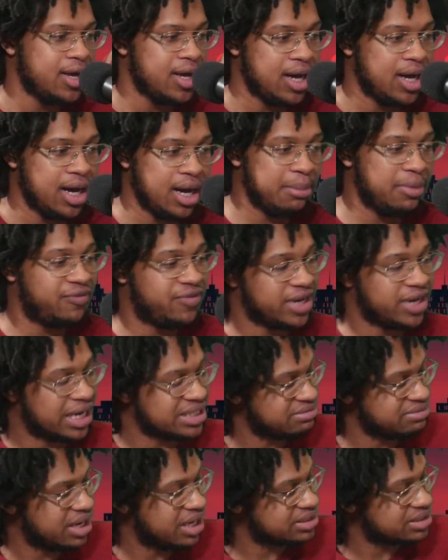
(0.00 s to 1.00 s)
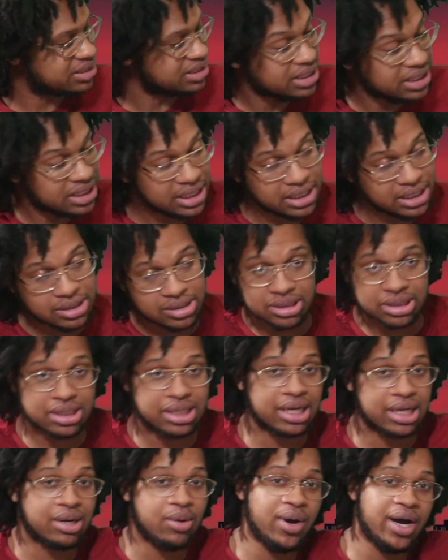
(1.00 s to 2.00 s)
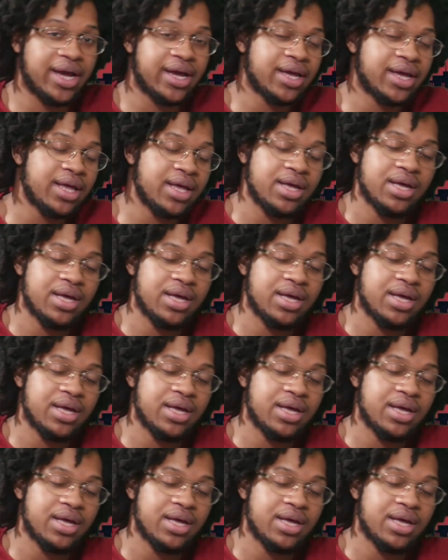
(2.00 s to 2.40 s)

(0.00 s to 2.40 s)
If you guys have not seen it, click away.